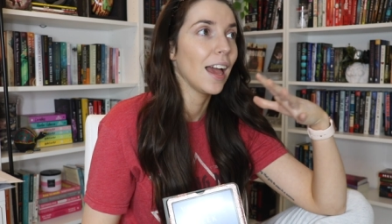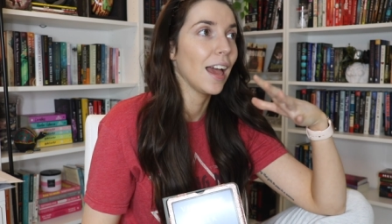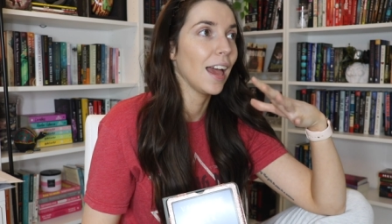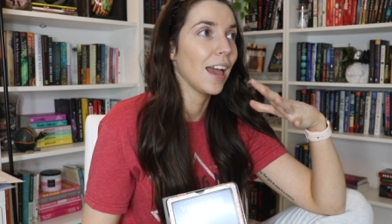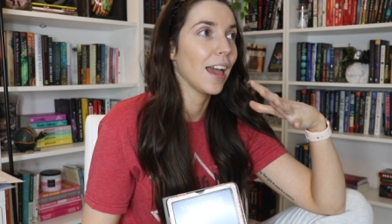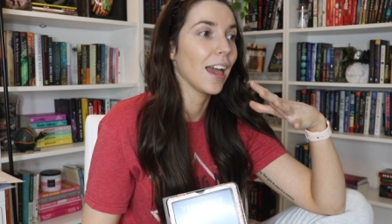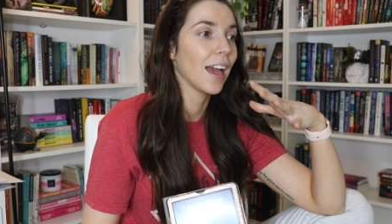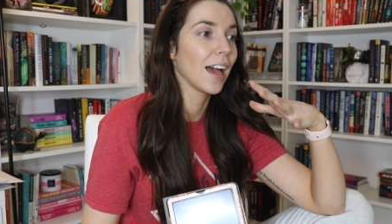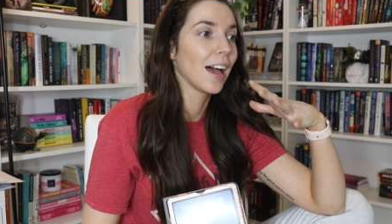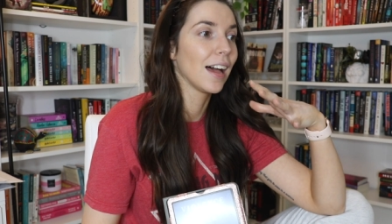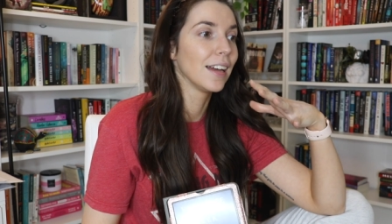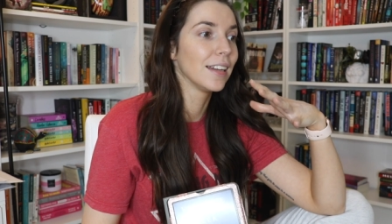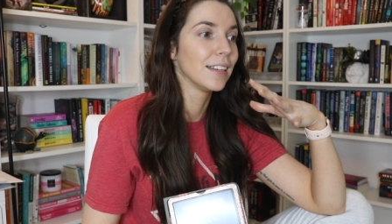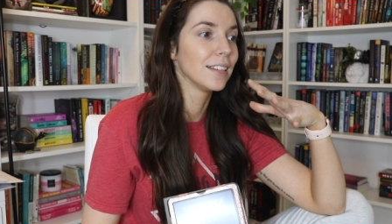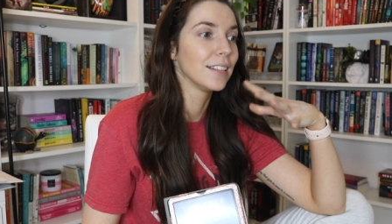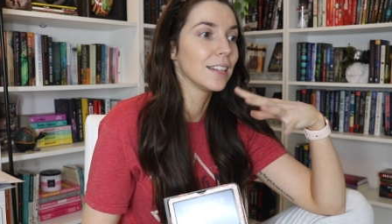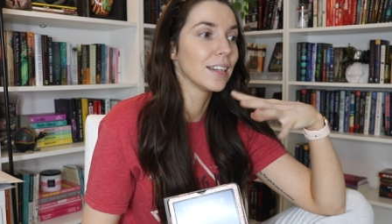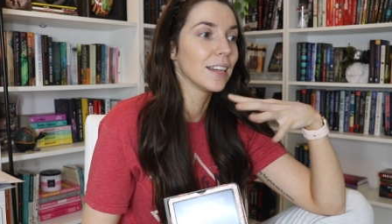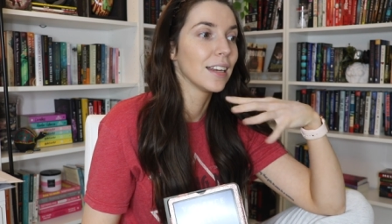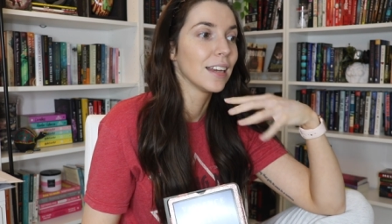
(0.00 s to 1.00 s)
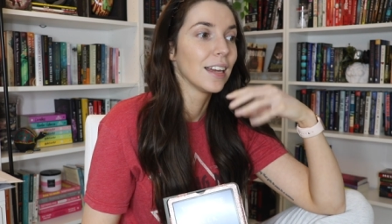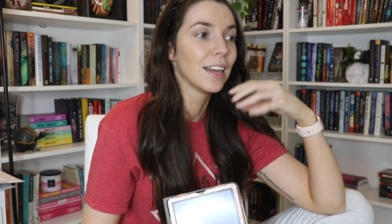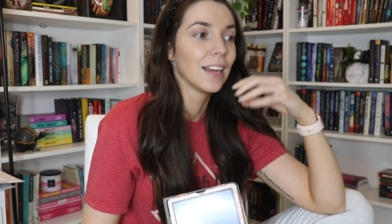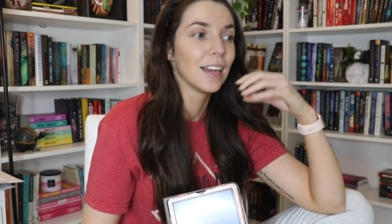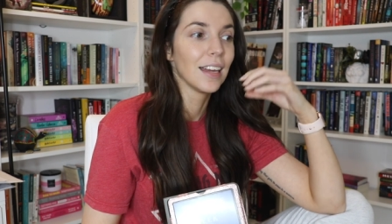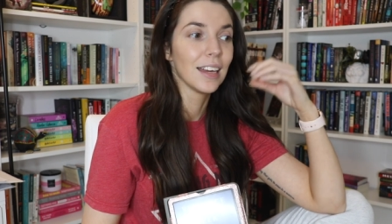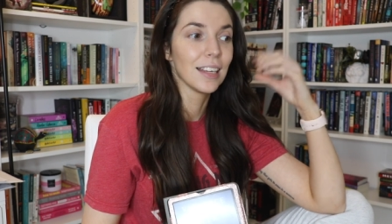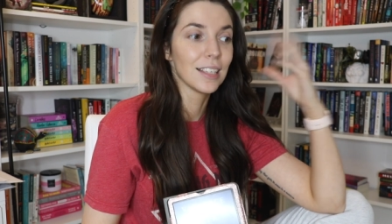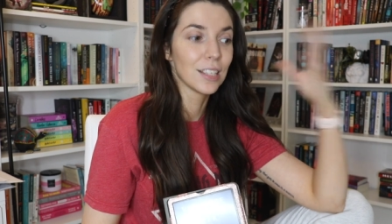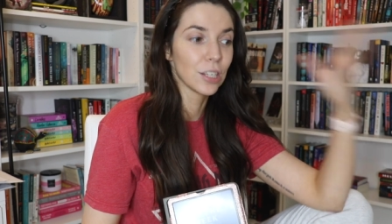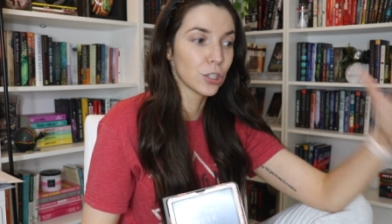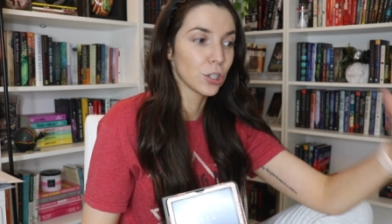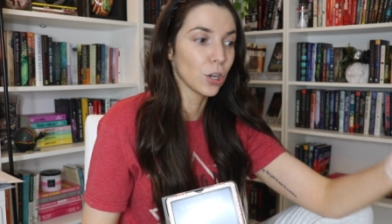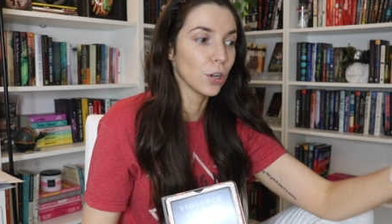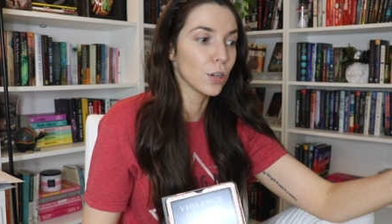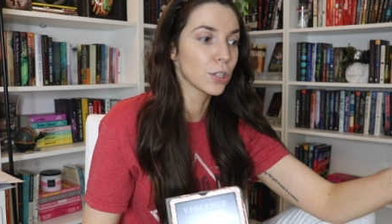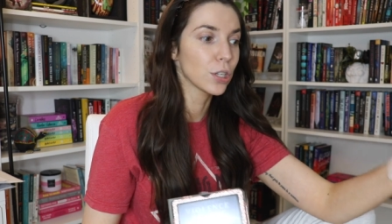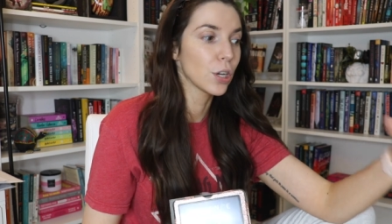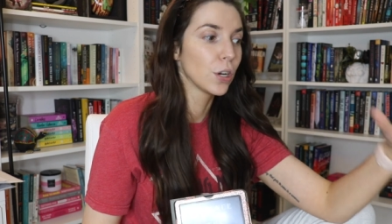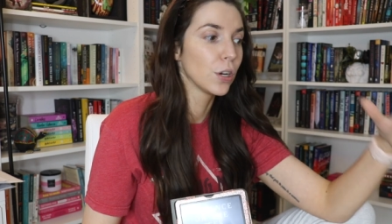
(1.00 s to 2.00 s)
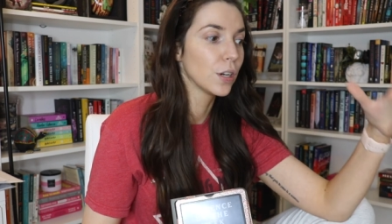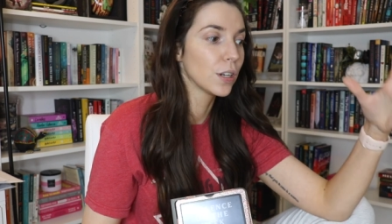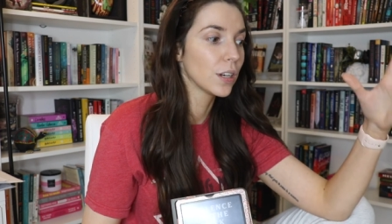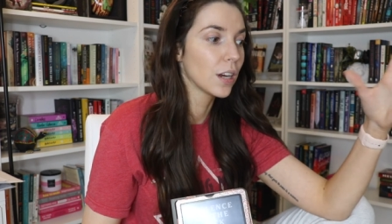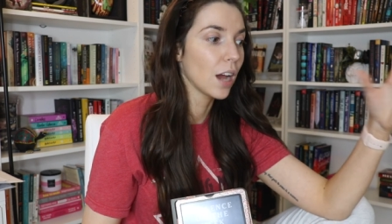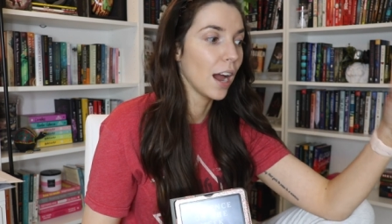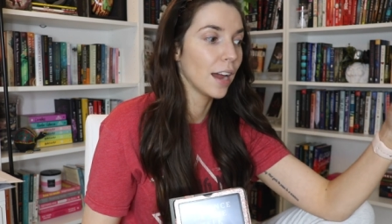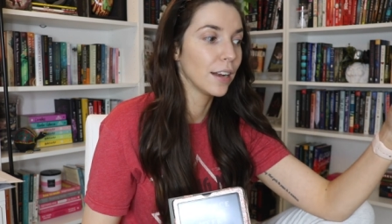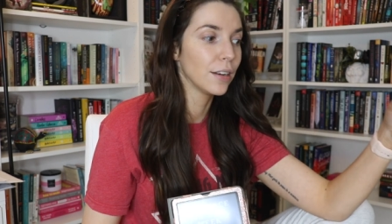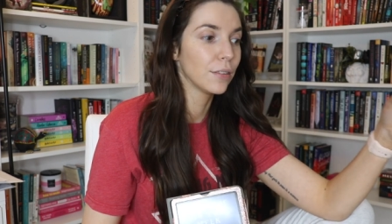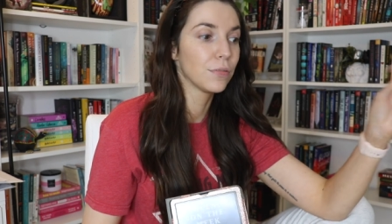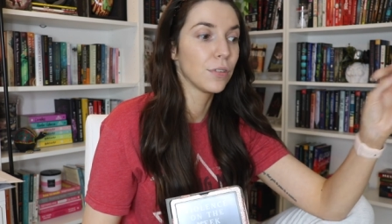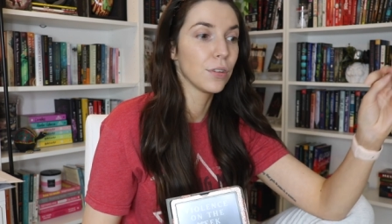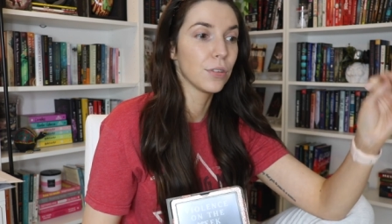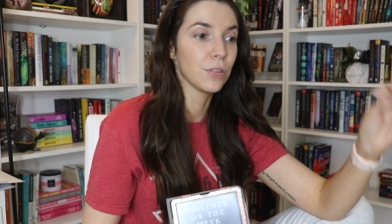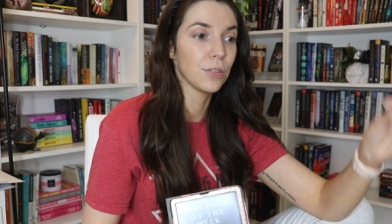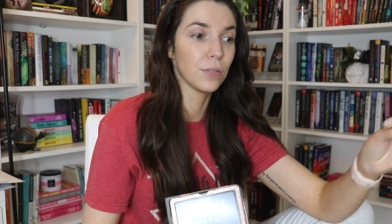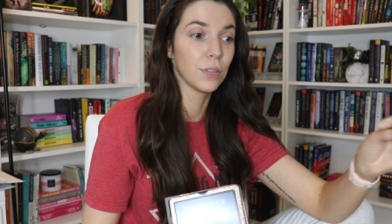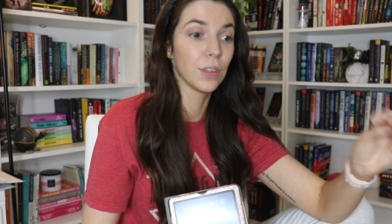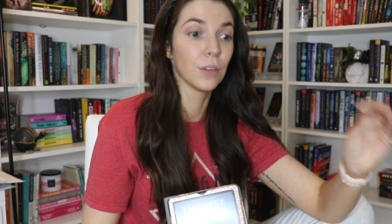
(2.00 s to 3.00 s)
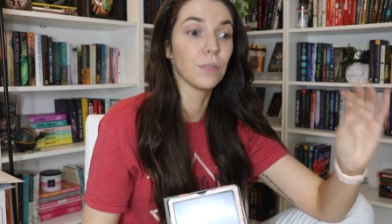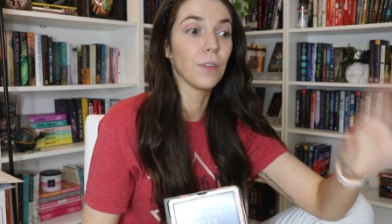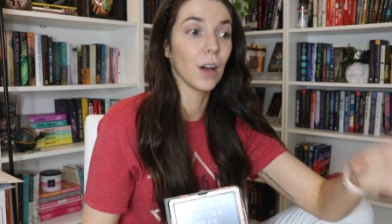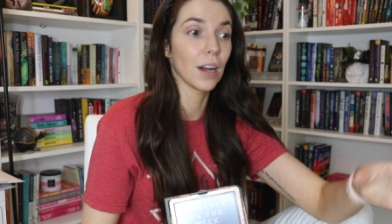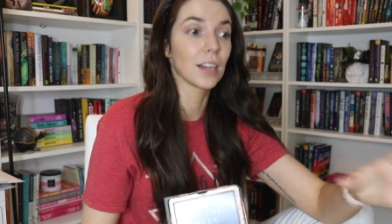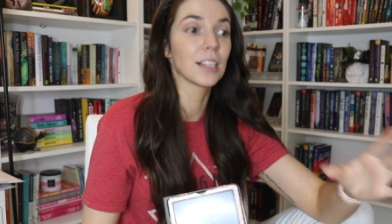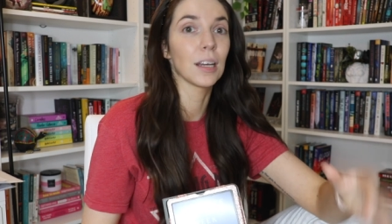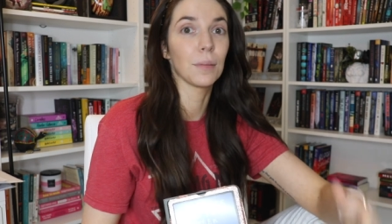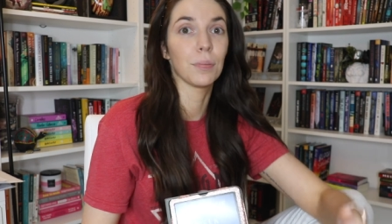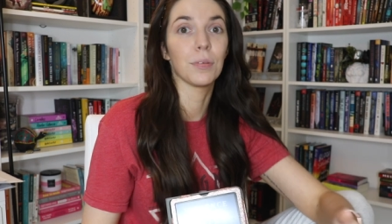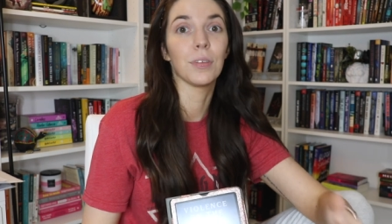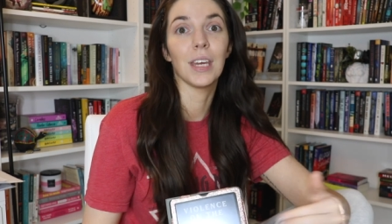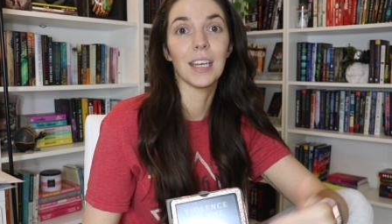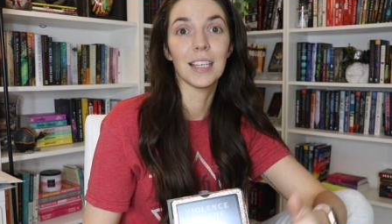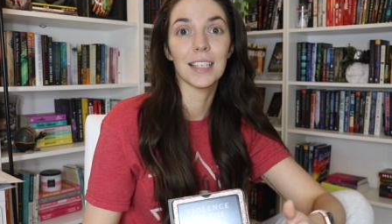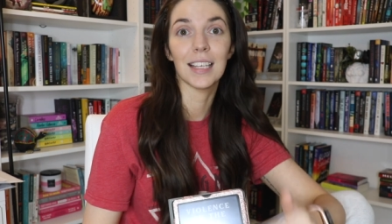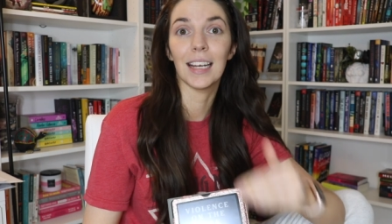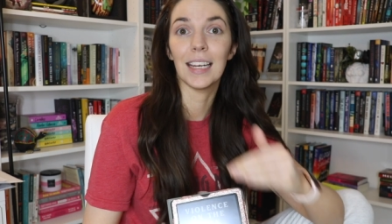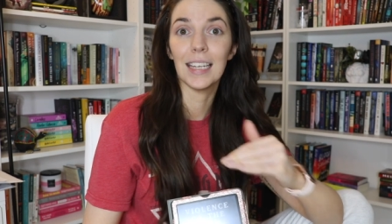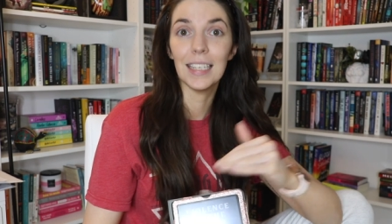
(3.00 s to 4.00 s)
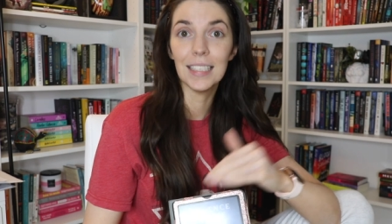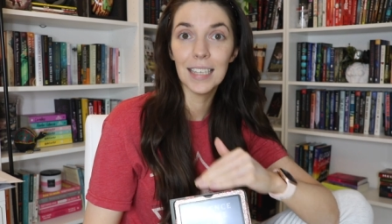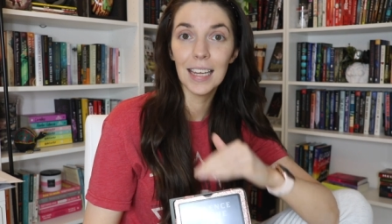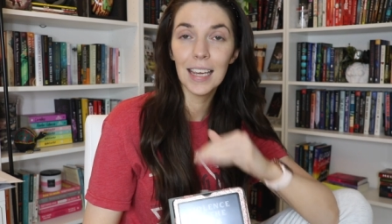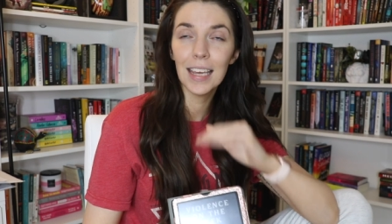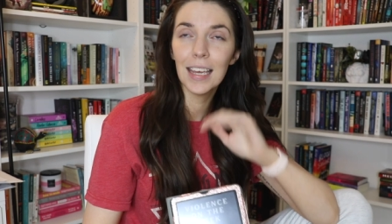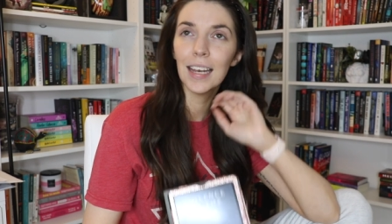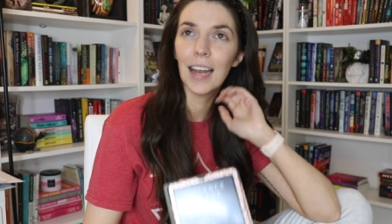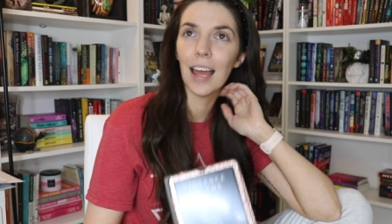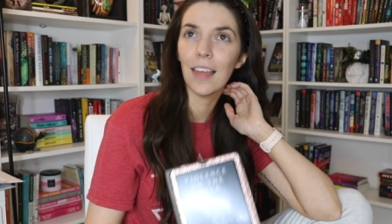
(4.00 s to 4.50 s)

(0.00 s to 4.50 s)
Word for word: and his adulthood, kind of the fucked up things that he did.